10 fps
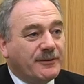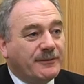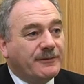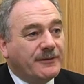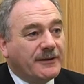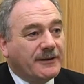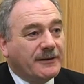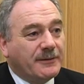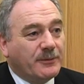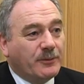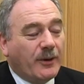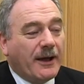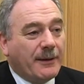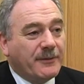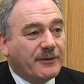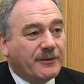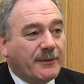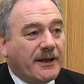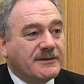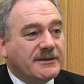of what happens on a
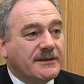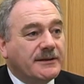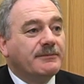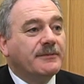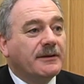match day,